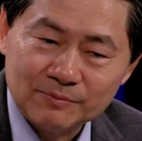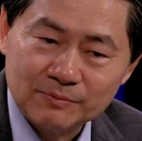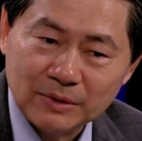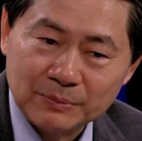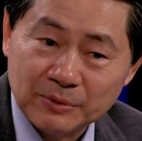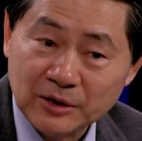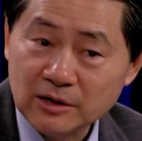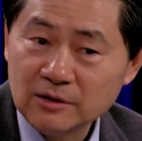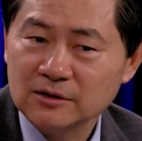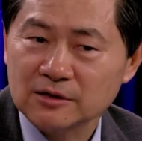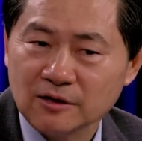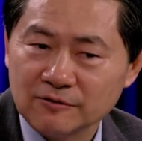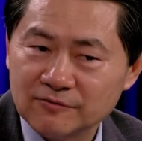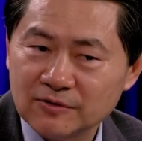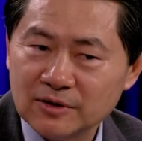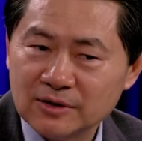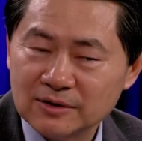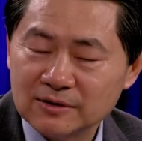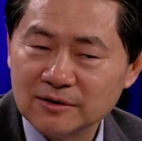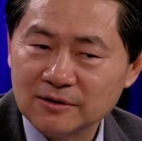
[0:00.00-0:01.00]
because of
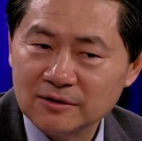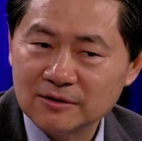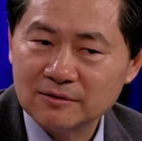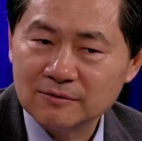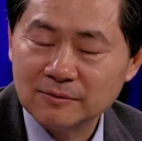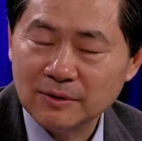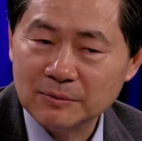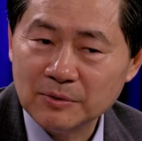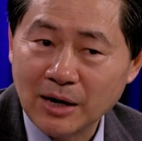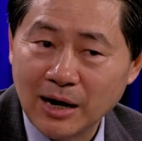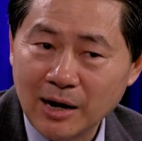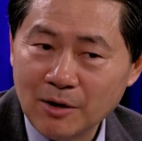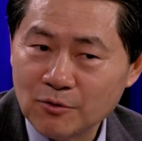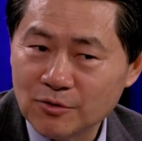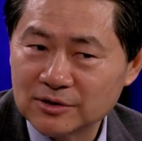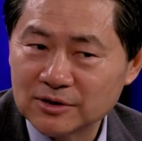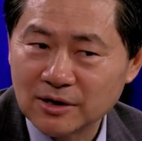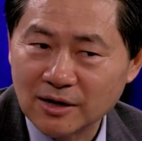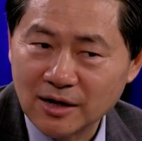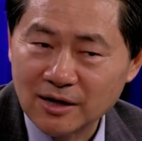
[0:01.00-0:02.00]
I
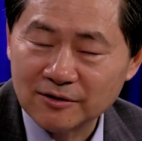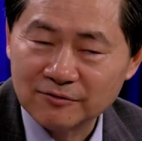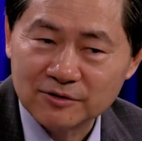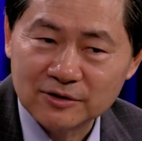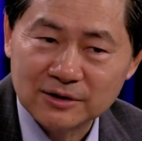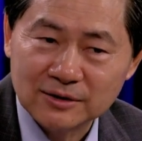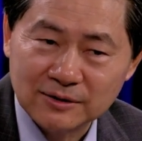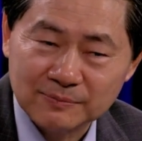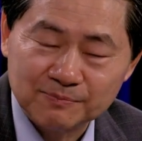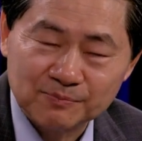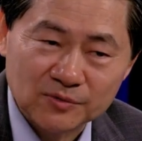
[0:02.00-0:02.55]
was in Harvard